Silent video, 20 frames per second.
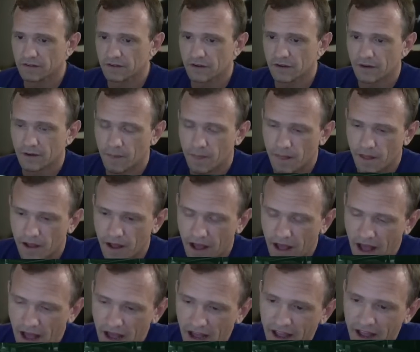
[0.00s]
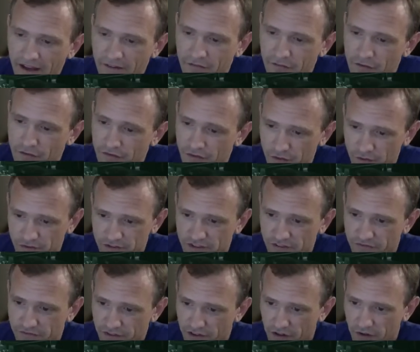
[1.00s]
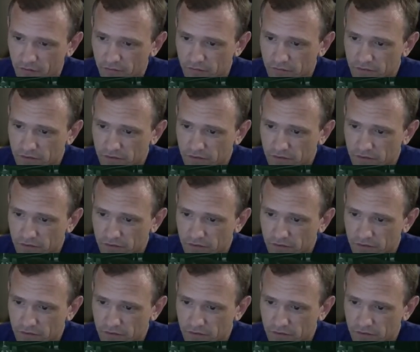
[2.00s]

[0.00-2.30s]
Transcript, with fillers: yes, I have reviews to film.